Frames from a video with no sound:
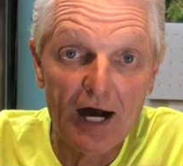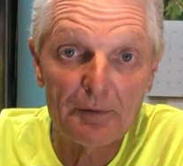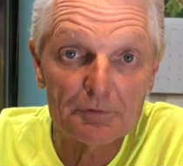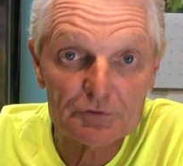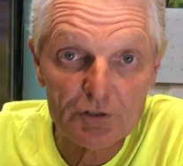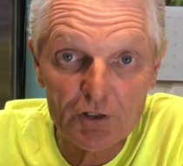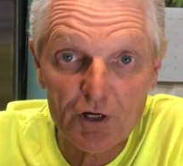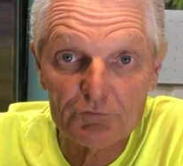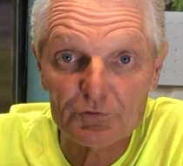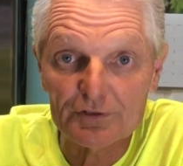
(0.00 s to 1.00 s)
I'm going to start
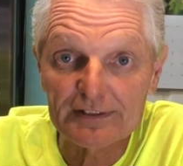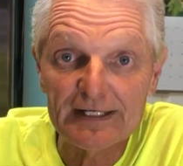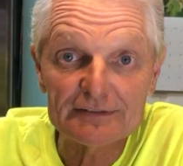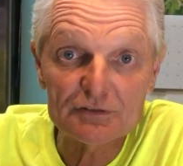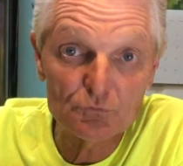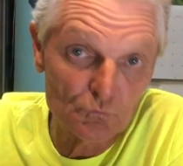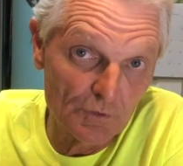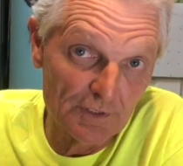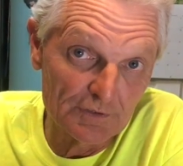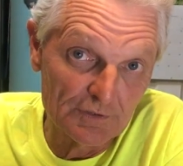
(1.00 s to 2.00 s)
off with lesson
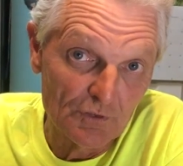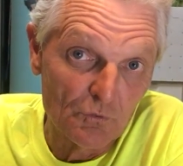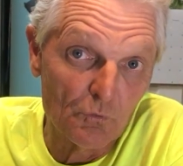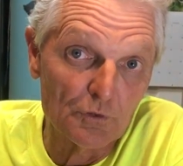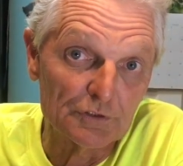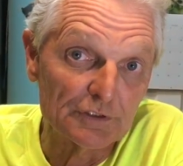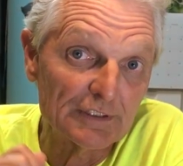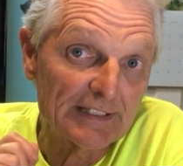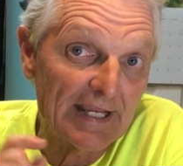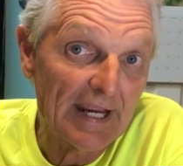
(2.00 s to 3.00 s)
one on
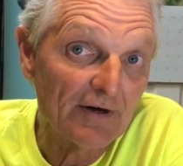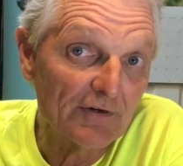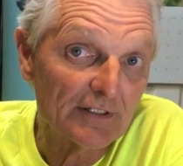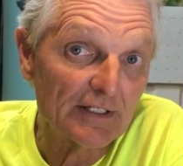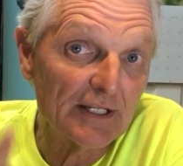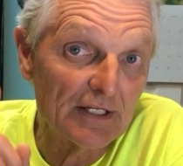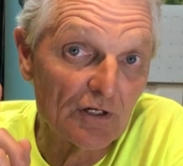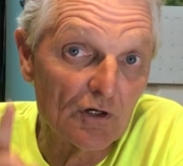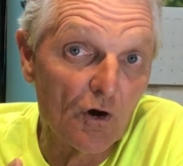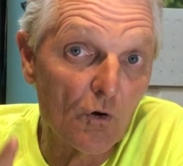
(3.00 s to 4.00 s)
Karat
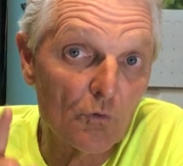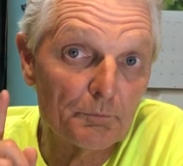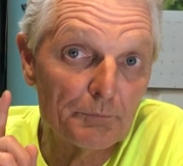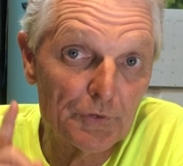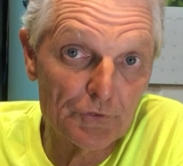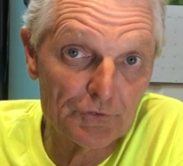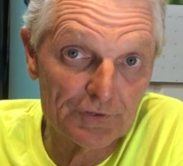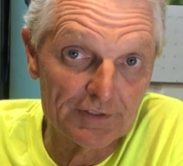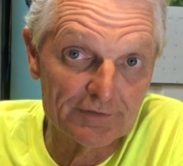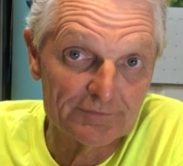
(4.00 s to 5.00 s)
and Gold
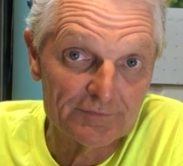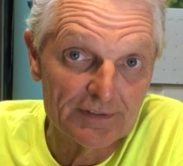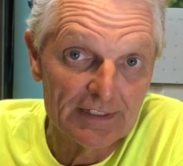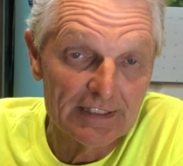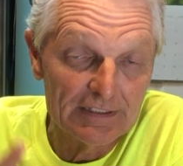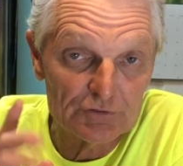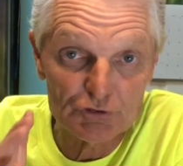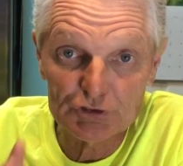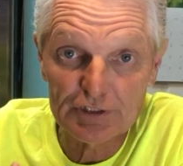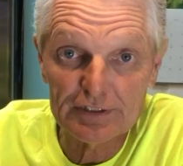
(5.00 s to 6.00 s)
Purity. He's
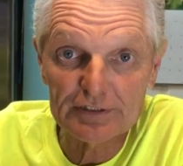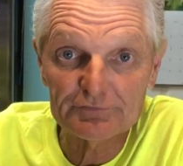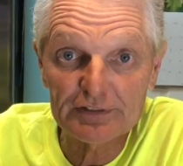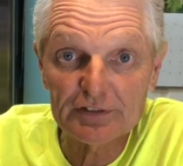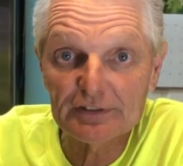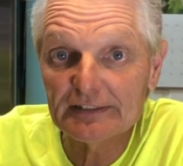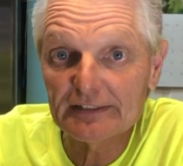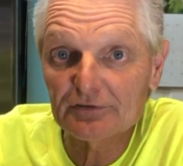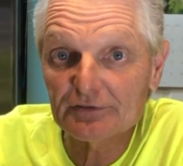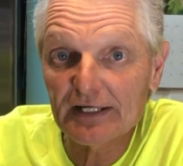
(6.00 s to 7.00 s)
going to share the video he
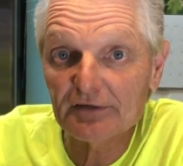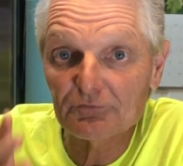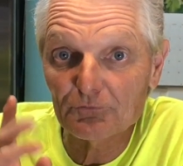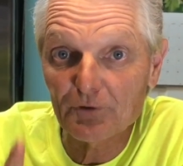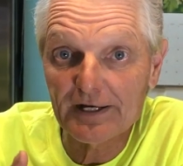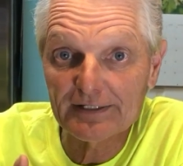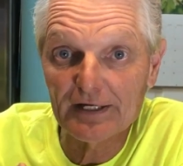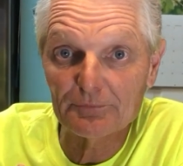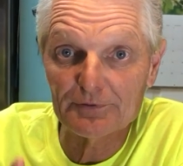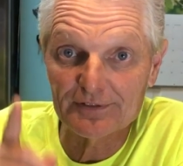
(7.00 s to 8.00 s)
did on that right
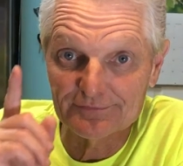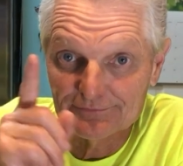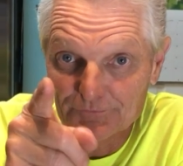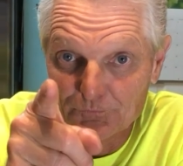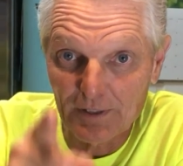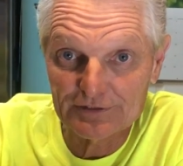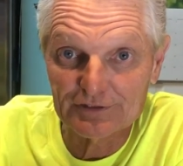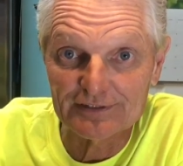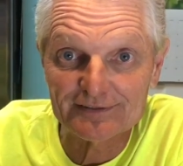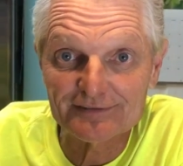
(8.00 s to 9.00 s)
now with you.
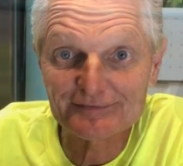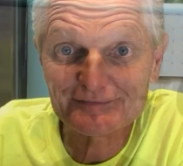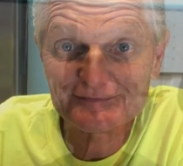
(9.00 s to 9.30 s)
Watch this.